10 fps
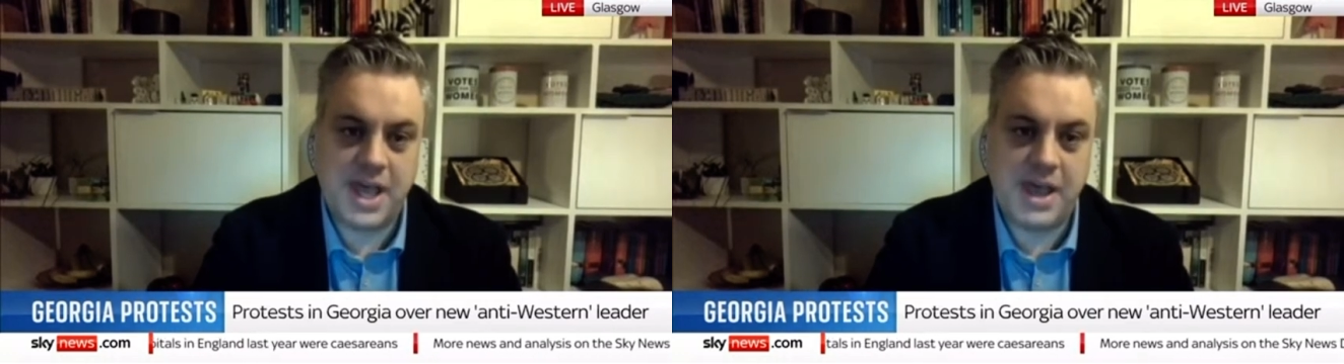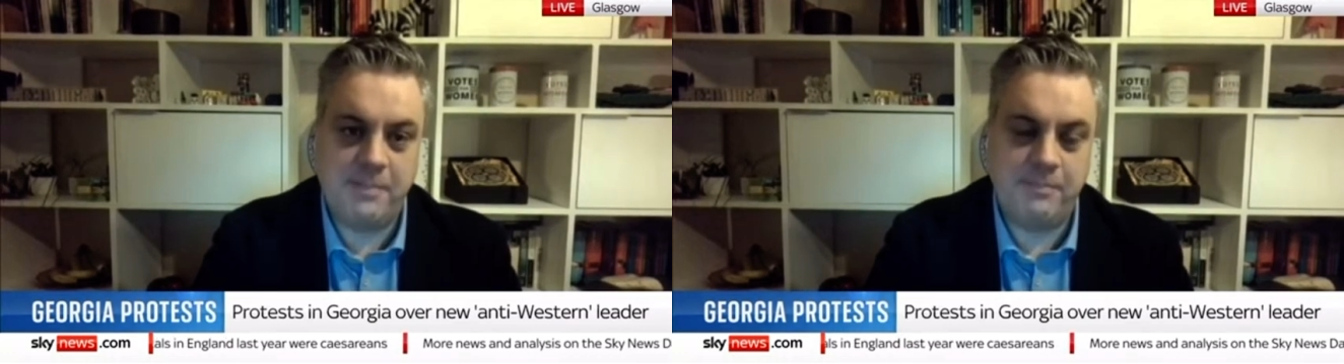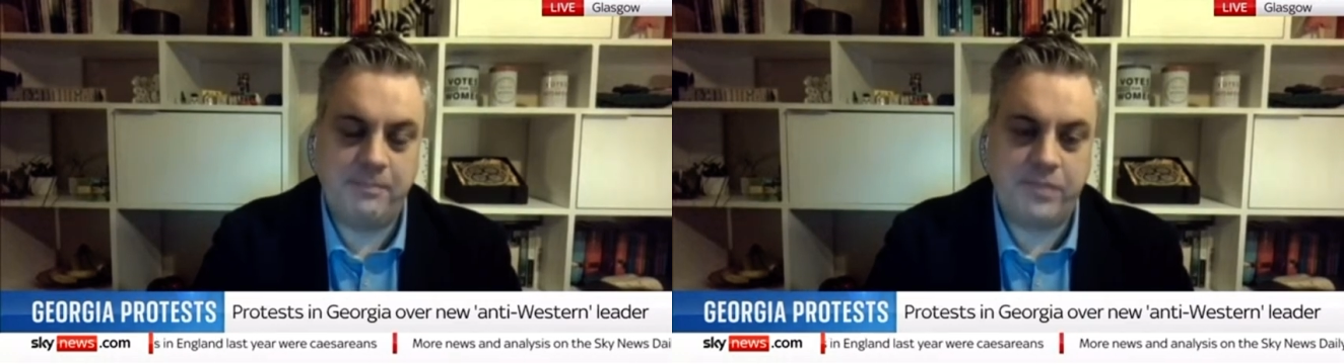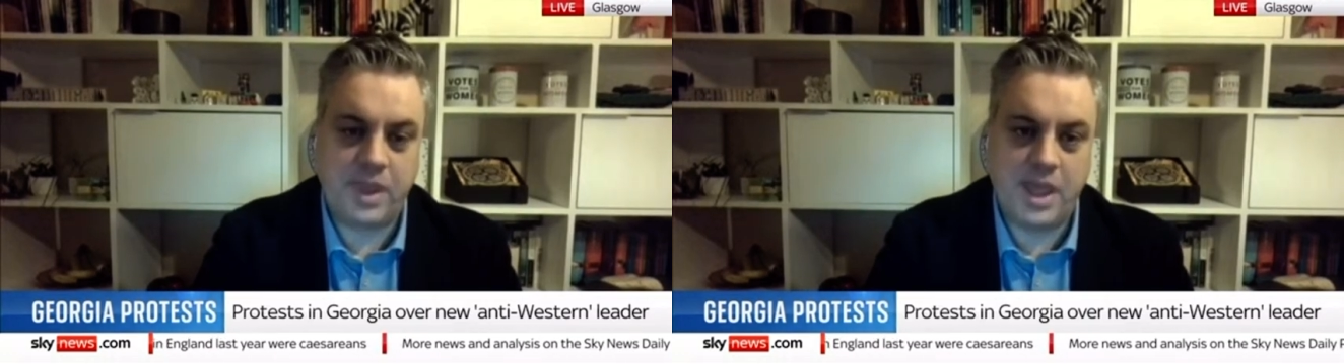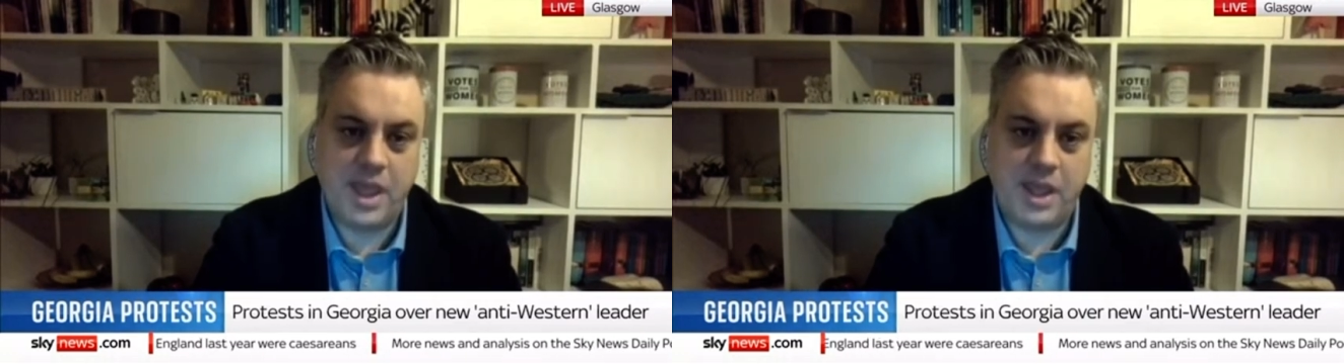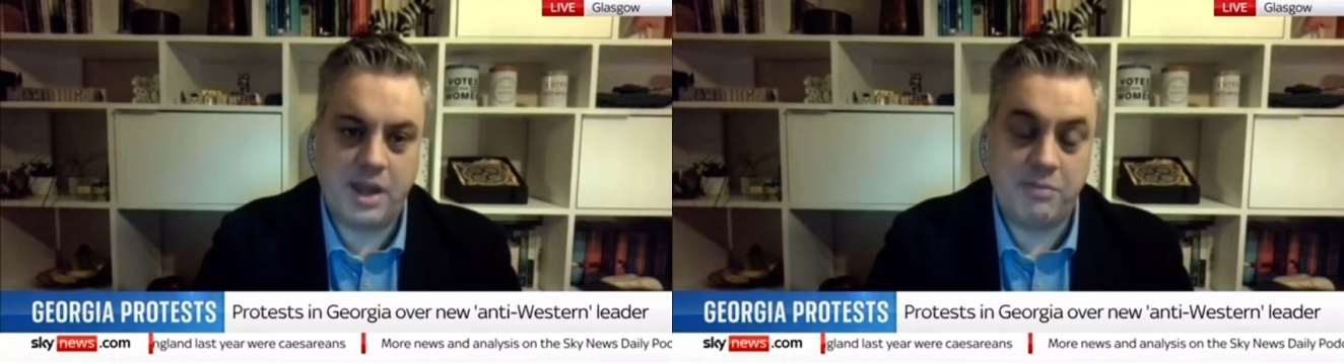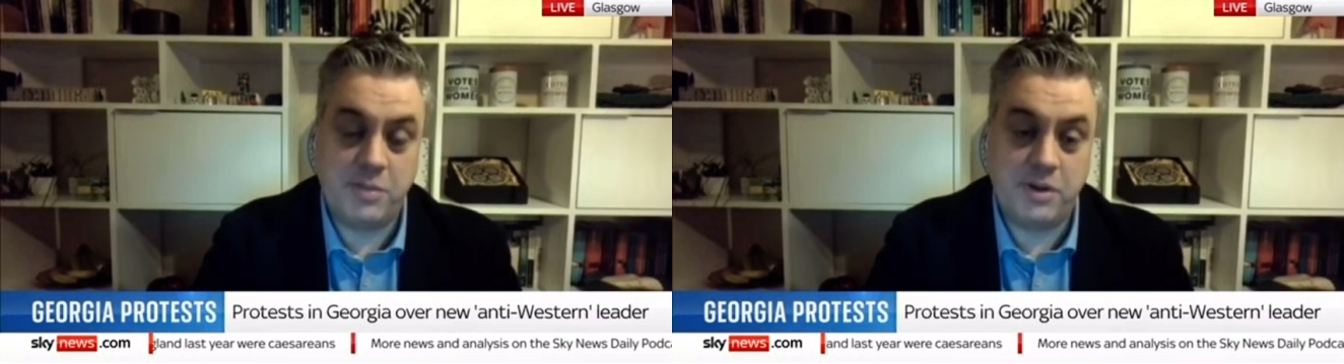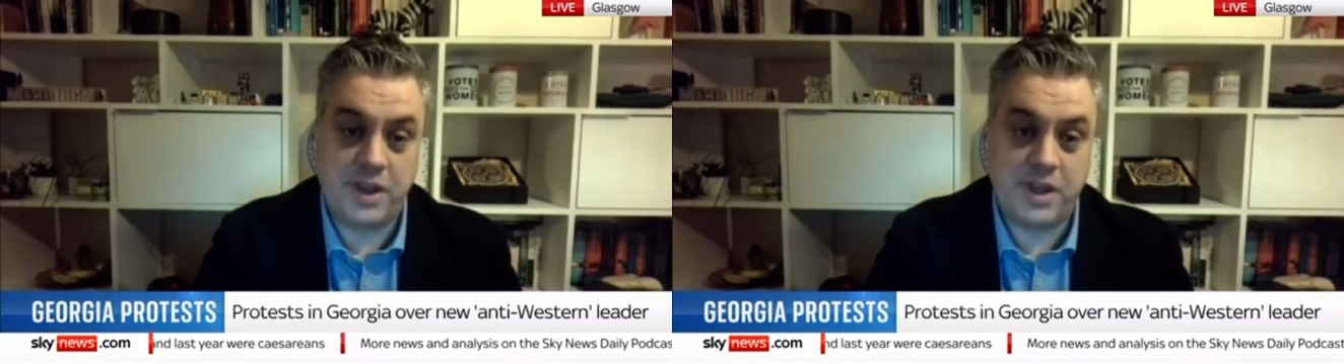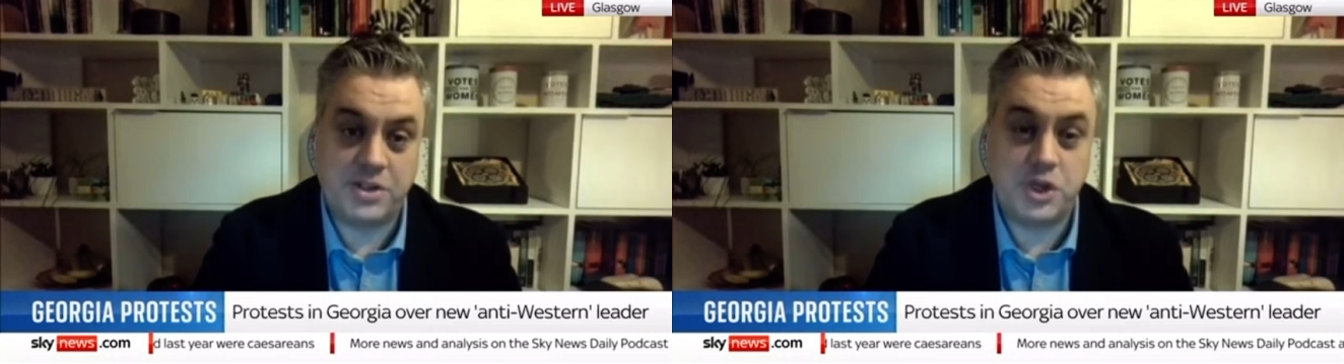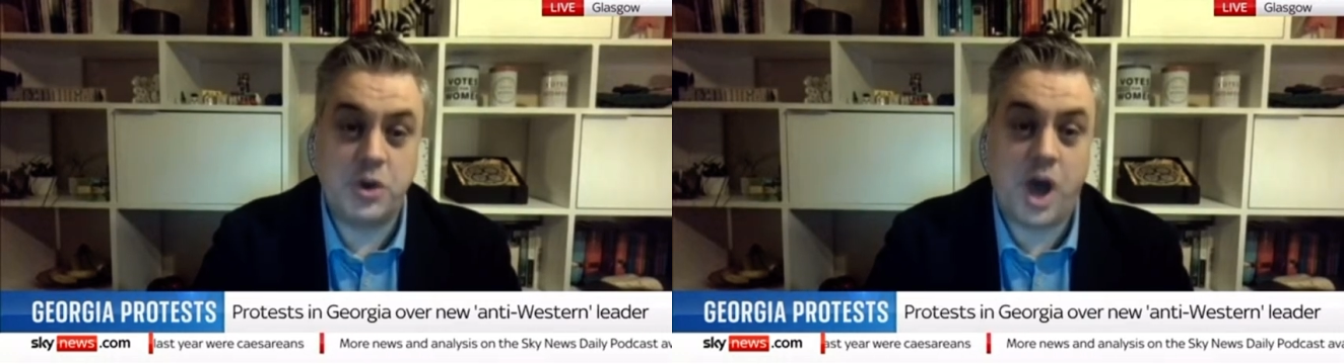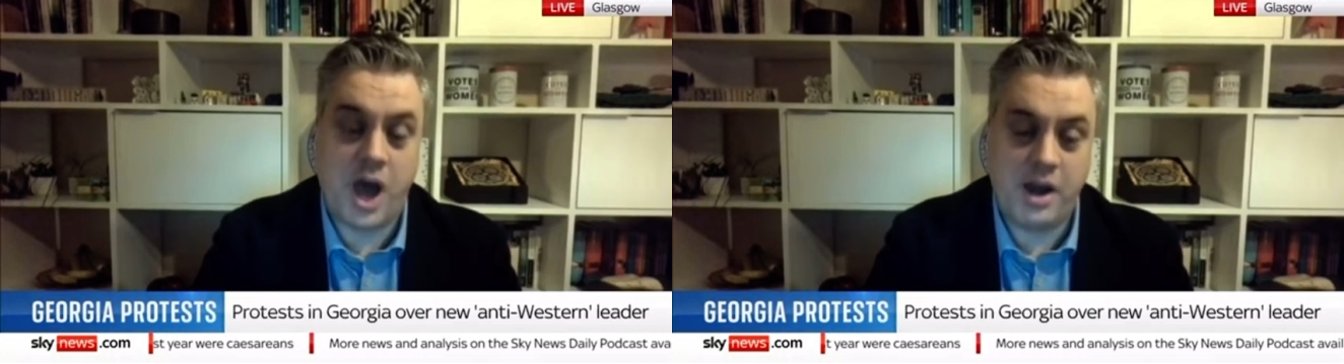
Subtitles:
government figures who are